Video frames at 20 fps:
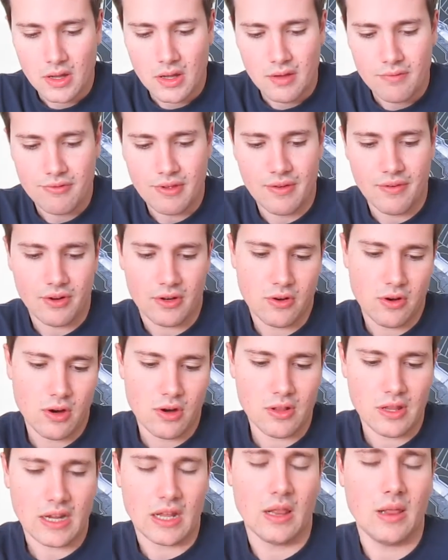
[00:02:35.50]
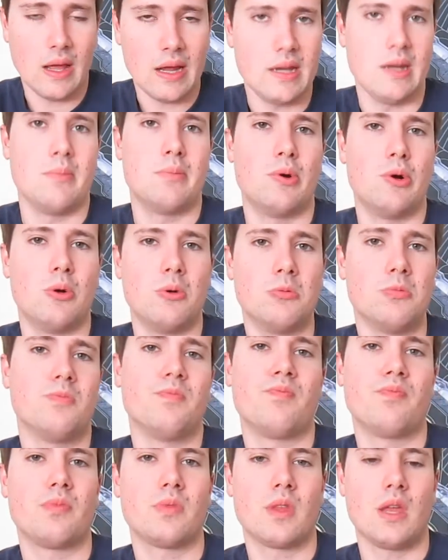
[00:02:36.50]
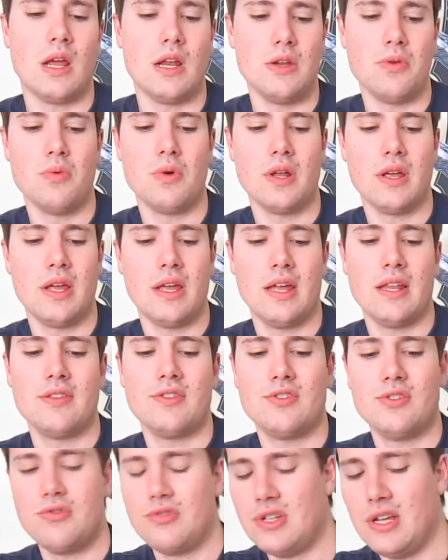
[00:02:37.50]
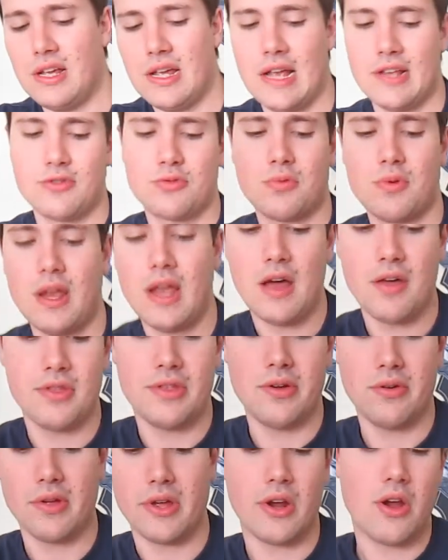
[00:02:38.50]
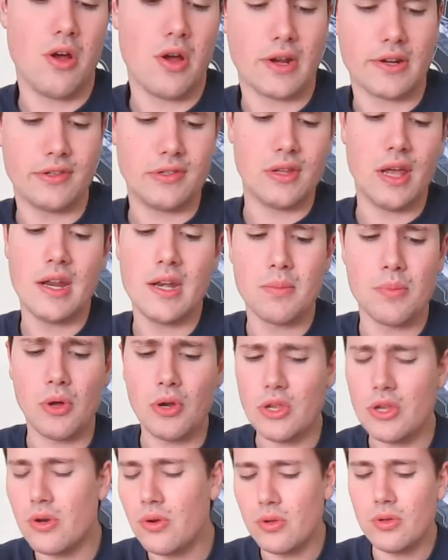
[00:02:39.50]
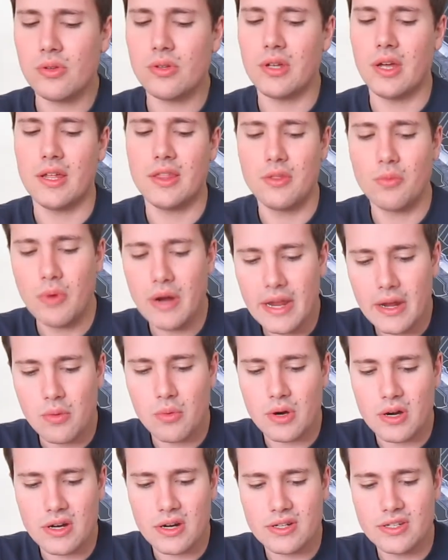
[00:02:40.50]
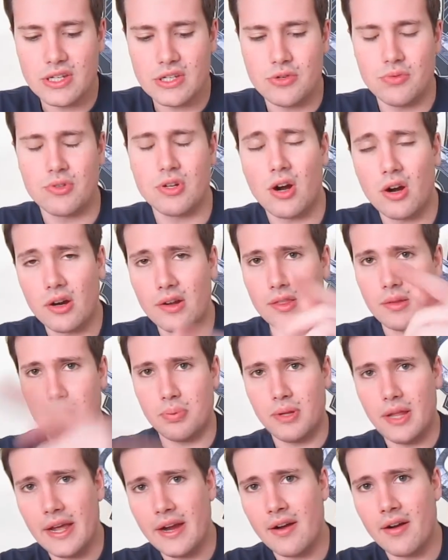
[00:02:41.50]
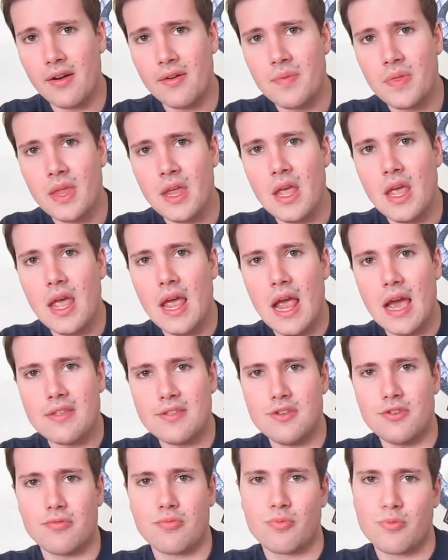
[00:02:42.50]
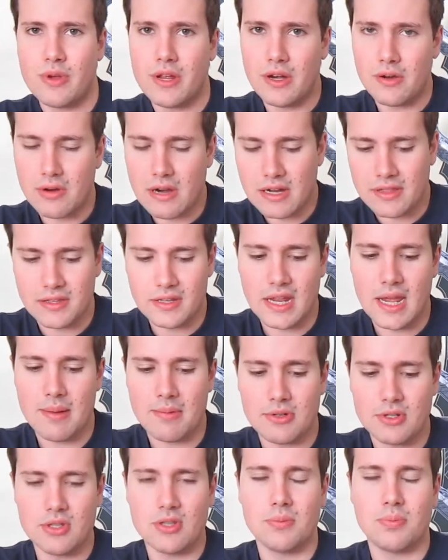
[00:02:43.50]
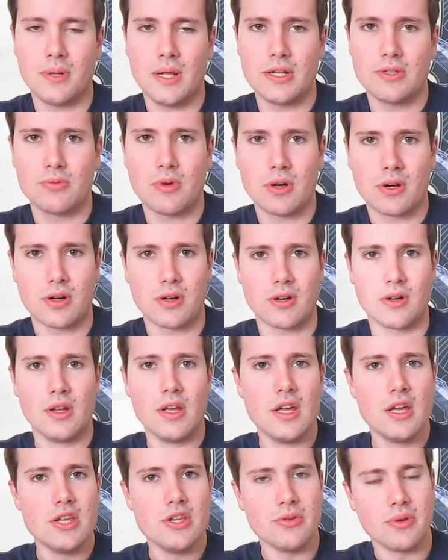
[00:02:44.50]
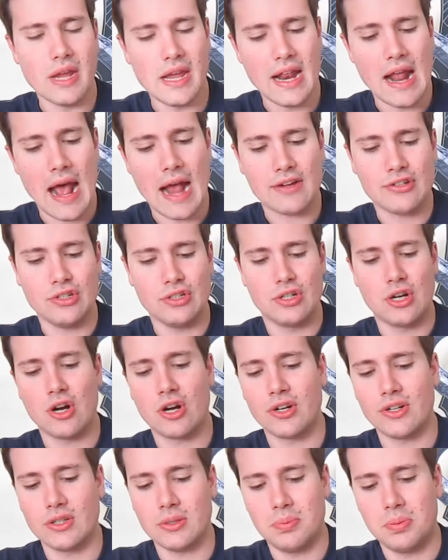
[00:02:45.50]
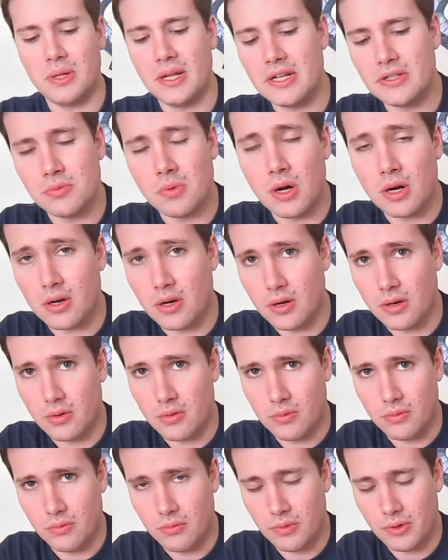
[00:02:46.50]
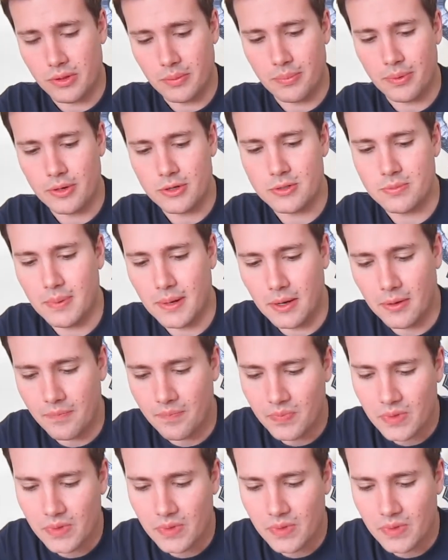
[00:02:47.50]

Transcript: if you have a card like a Lightning Bolt, and you see it has 3 health, and you're like, oh, I just Lightning Bolt. The way it works is you target the player, and then you redirect the damage to the Planeswalker. You can't actually target the Planeswalker with a burn spell.